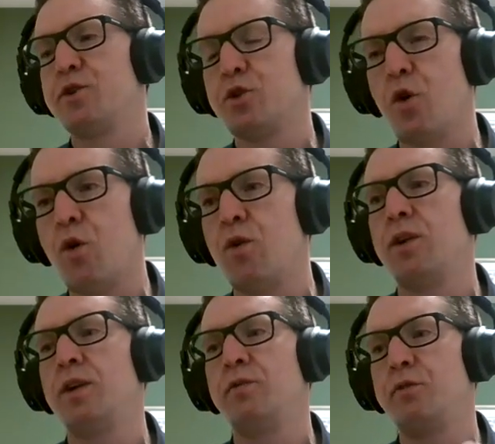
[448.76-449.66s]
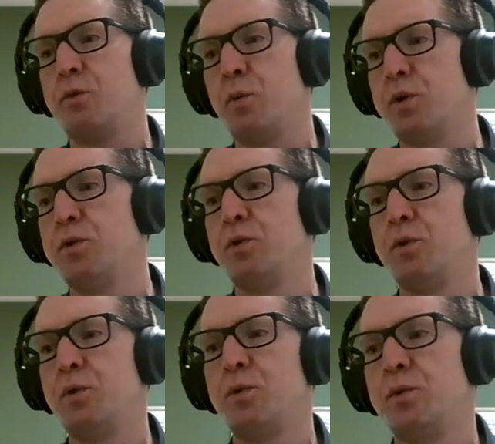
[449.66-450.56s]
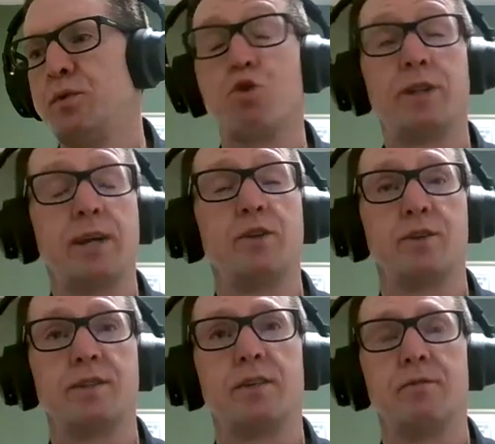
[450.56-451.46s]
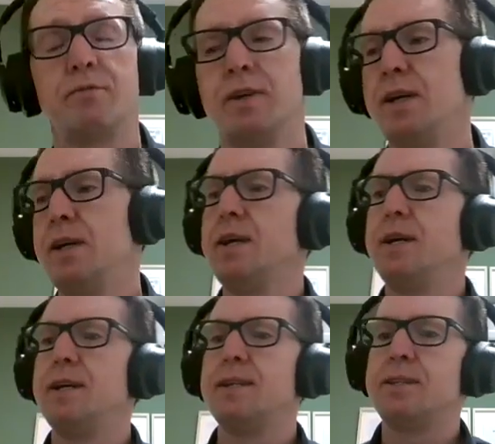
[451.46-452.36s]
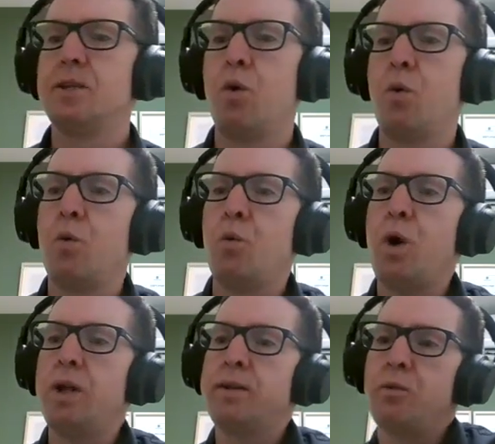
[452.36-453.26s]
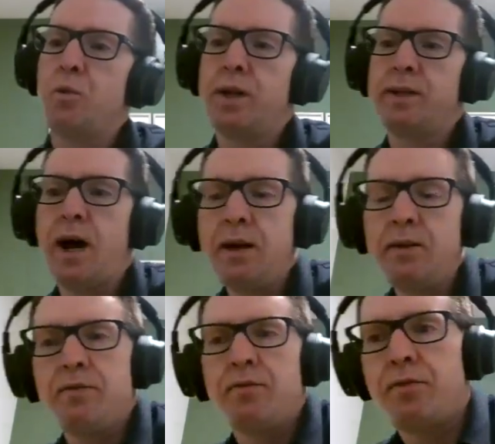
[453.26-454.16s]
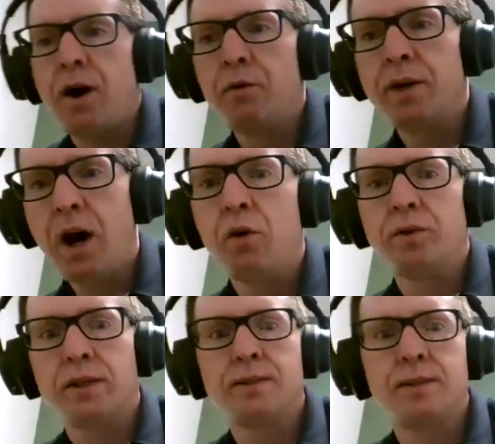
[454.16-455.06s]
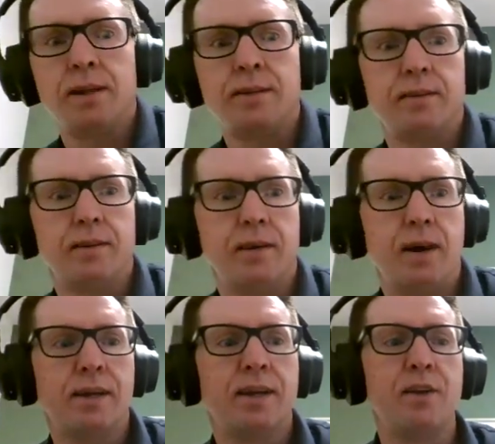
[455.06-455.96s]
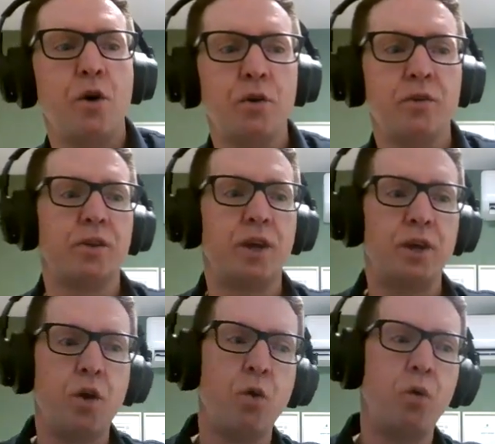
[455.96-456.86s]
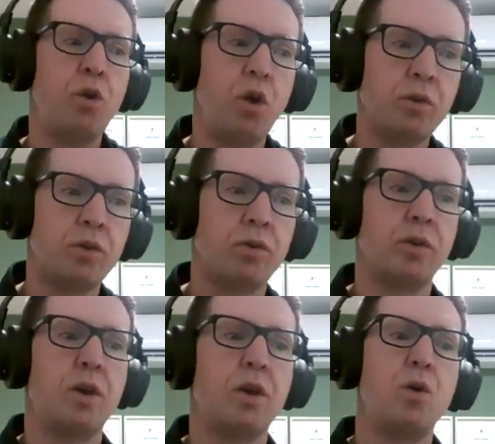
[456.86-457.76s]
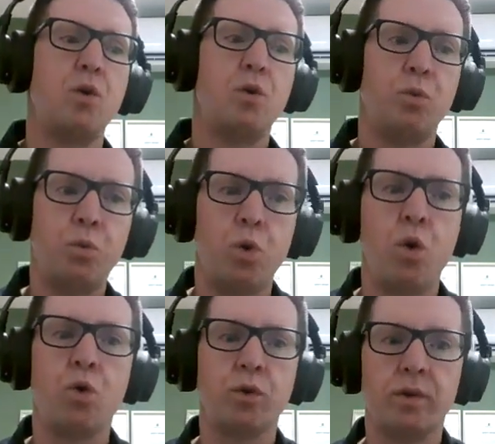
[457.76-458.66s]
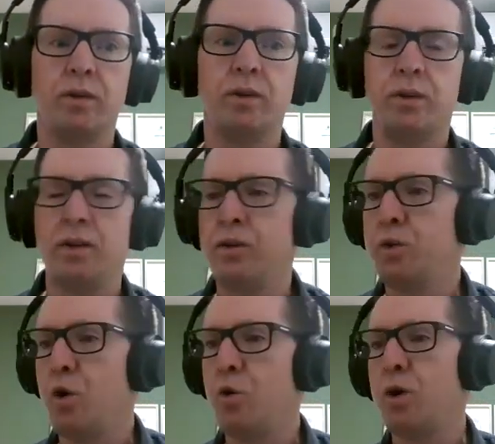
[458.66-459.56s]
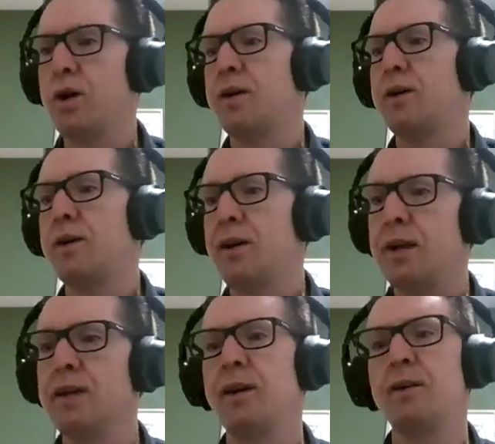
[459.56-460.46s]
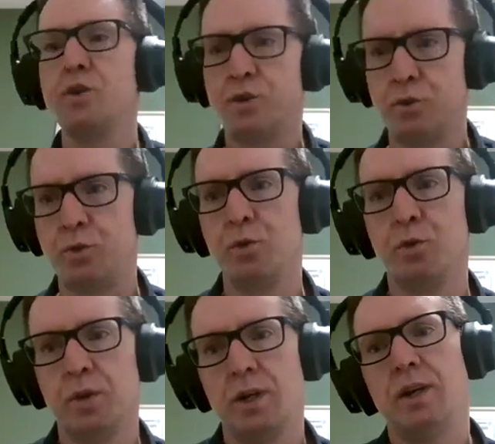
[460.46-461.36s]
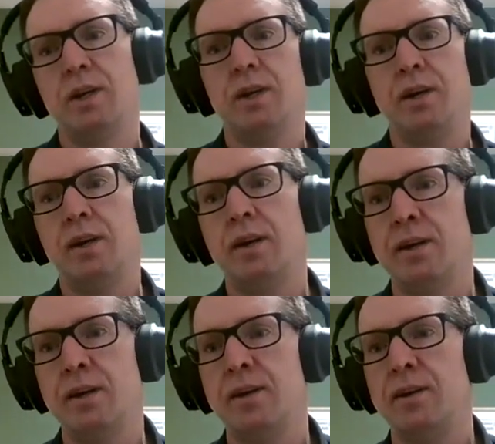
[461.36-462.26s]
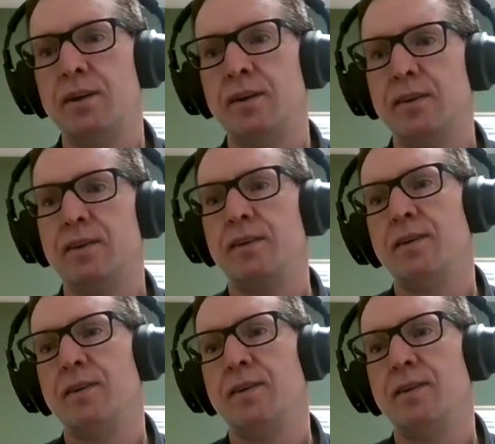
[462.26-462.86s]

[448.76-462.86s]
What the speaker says: soul, if you want to protect yourself. So what I found out is that I can no longer walk, like I used to do, in